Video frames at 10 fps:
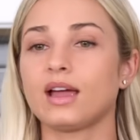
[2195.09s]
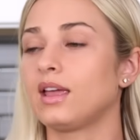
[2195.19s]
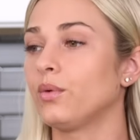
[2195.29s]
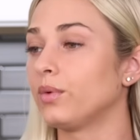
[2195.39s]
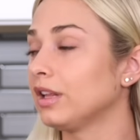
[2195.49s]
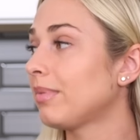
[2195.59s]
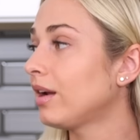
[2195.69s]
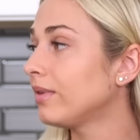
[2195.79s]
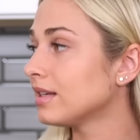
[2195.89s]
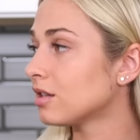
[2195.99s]
I get really
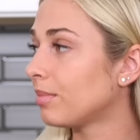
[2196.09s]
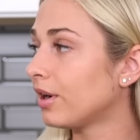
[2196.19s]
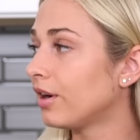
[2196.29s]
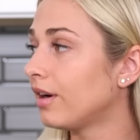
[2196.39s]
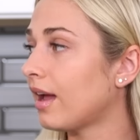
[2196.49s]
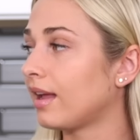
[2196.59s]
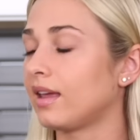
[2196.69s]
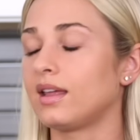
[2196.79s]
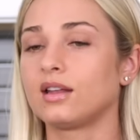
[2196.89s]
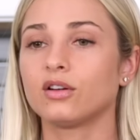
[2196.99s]
bad razor burn. I
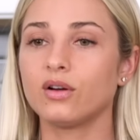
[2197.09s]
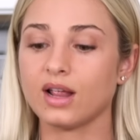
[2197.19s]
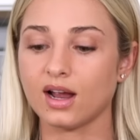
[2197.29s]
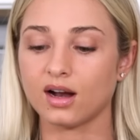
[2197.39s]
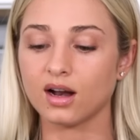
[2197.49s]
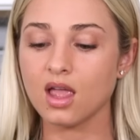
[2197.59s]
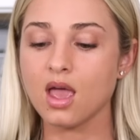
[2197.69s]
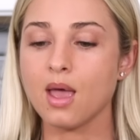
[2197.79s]
get ingrown hair.